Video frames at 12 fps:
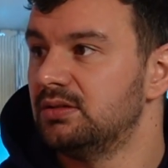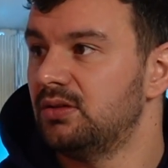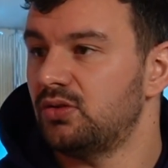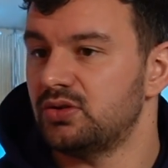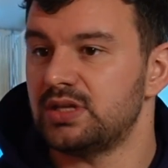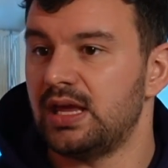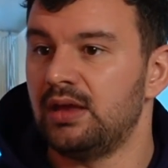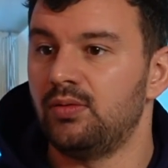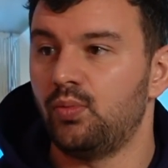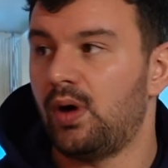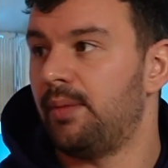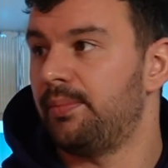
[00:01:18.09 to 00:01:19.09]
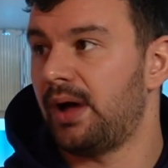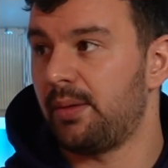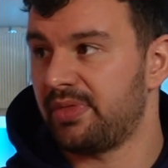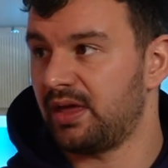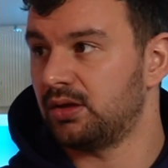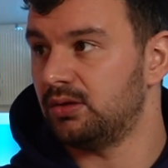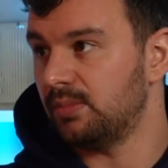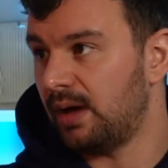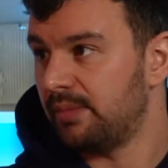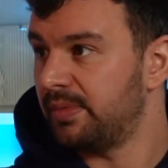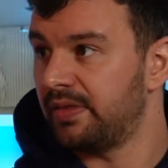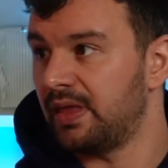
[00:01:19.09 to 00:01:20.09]
Not just in wham bam, thank you,
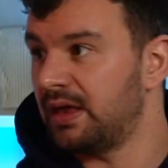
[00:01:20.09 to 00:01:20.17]
ma'am, and